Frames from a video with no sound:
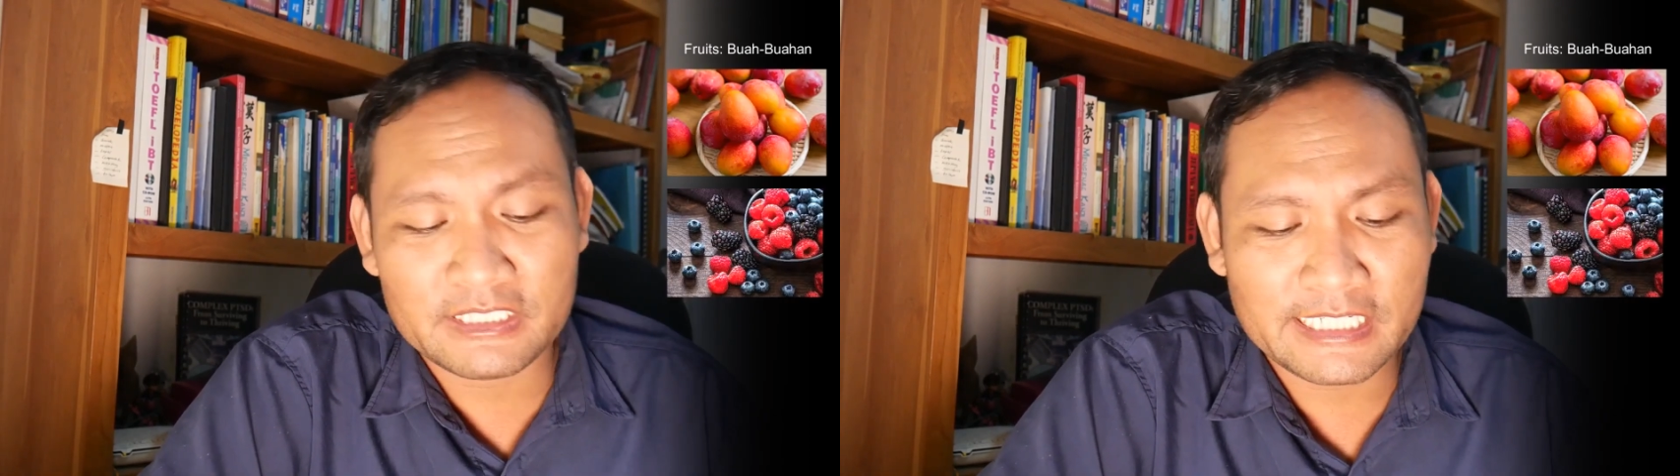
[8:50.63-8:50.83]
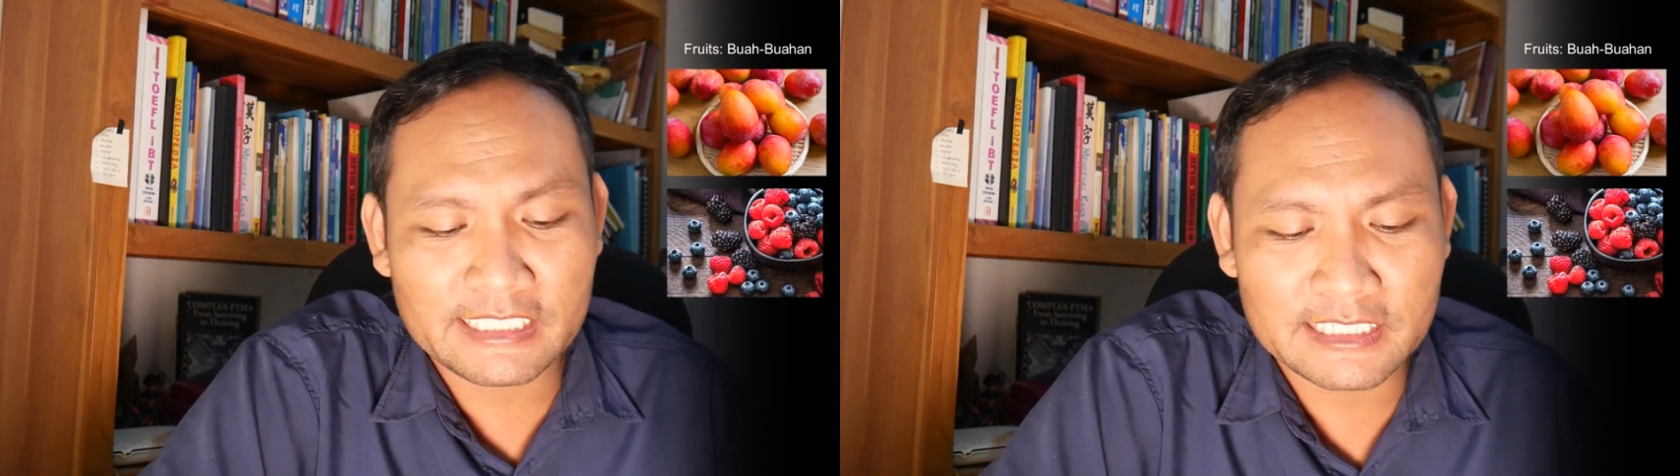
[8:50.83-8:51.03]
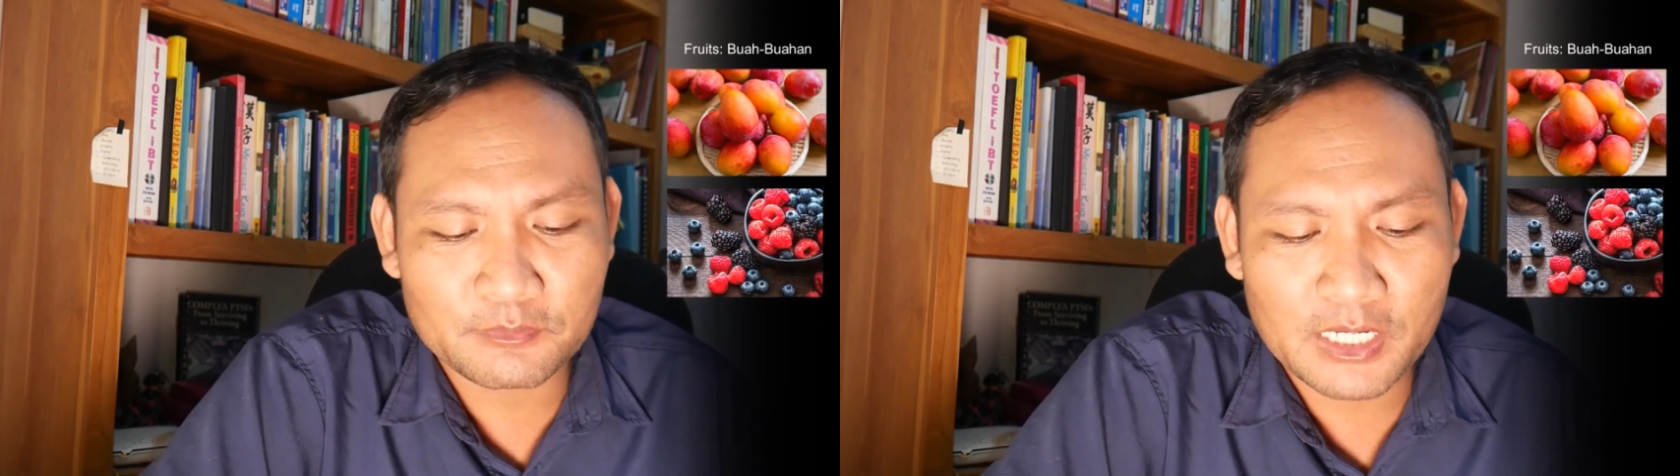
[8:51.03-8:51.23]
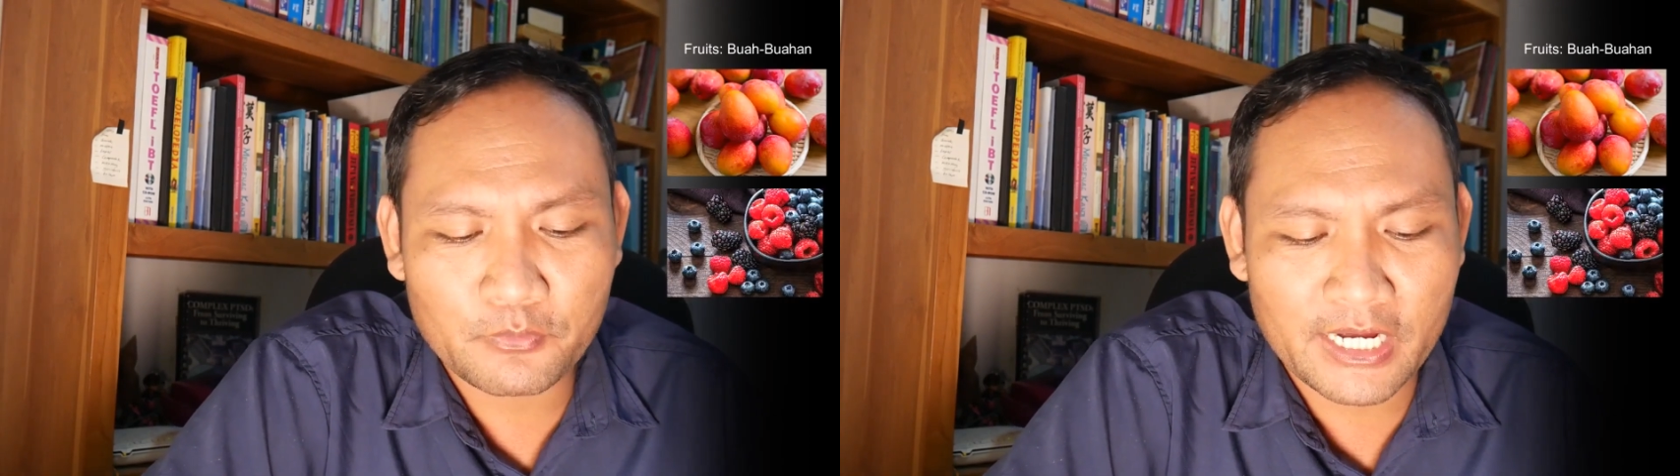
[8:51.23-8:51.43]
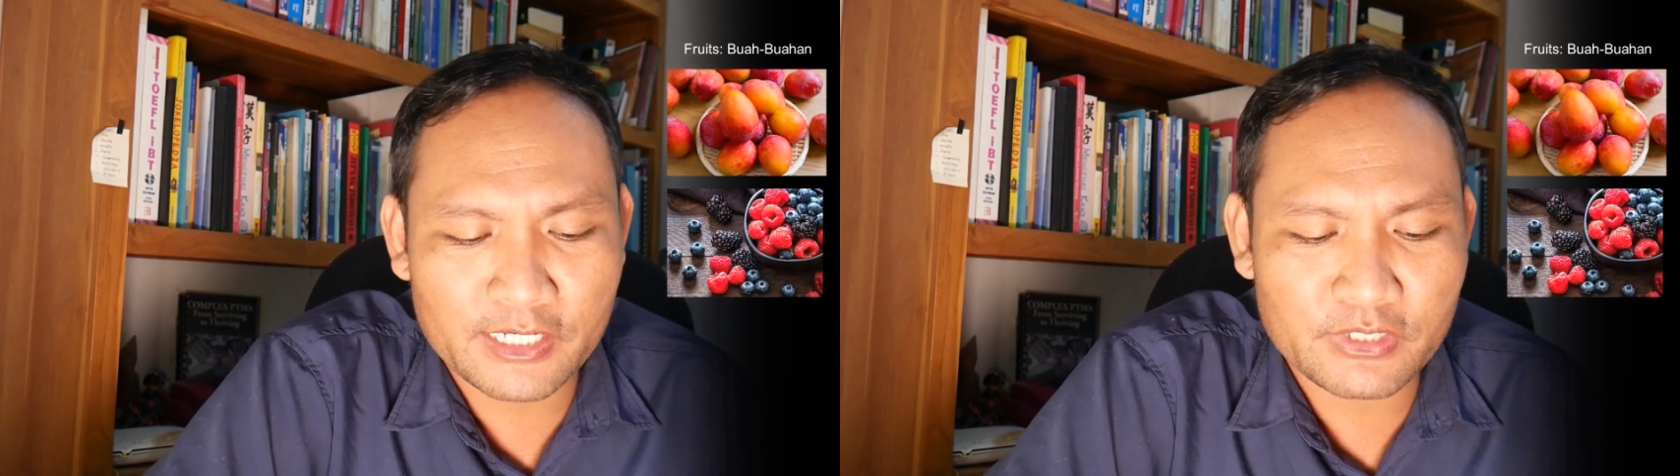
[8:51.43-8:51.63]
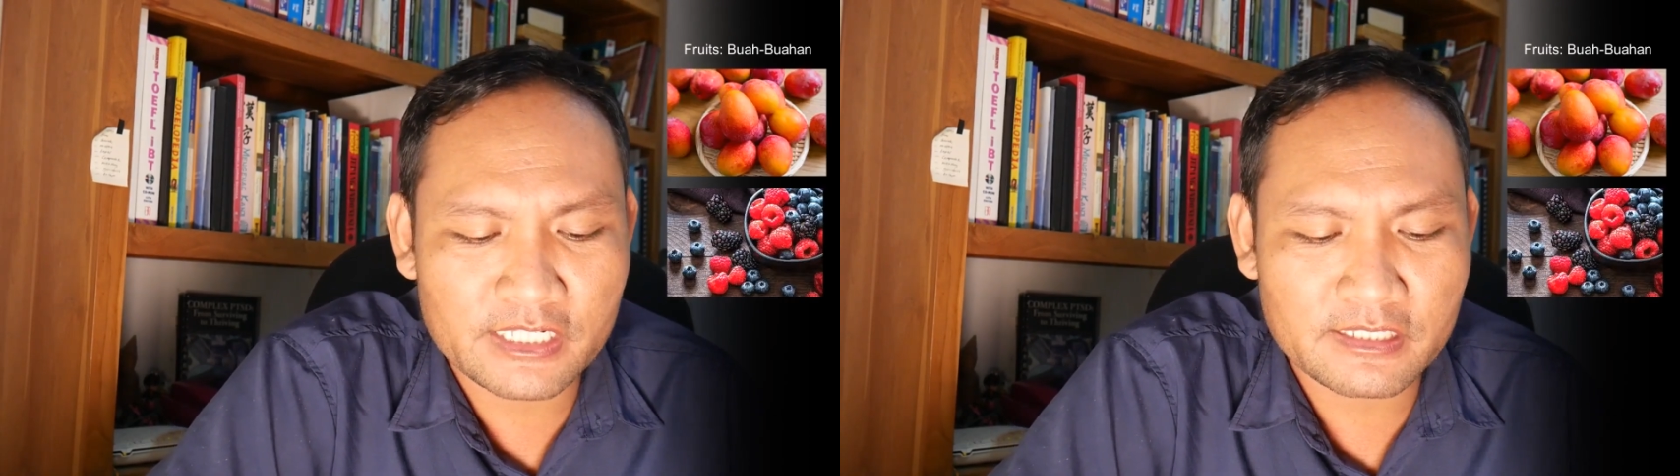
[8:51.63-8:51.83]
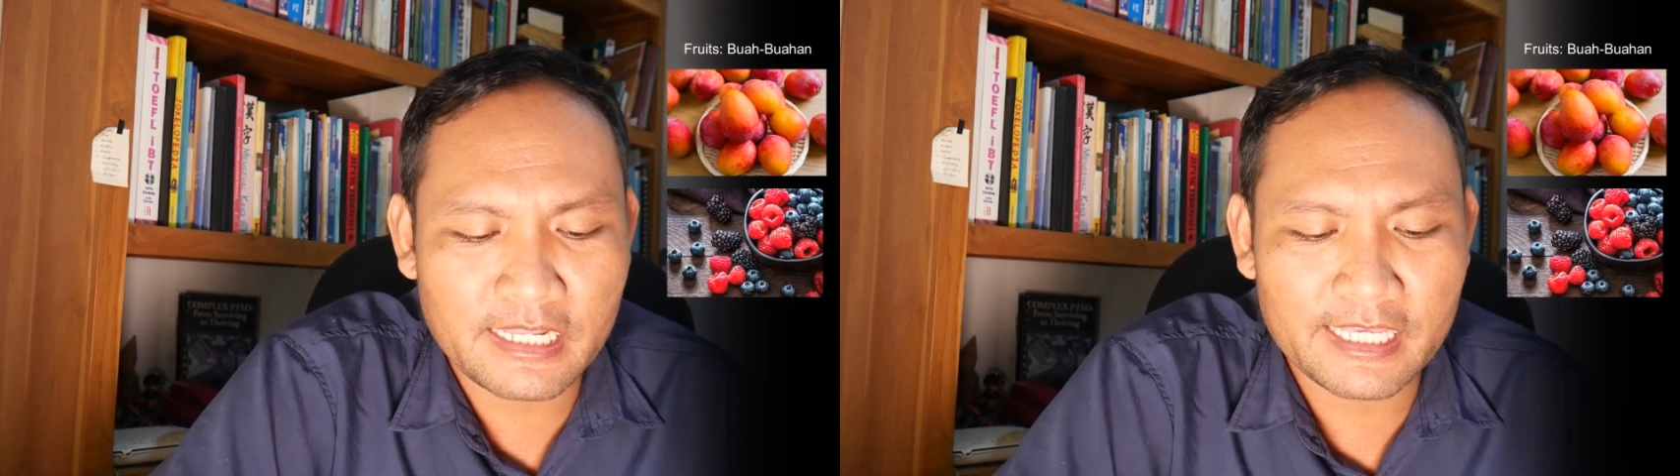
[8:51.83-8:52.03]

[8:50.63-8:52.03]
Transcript: contain some carbohydrates,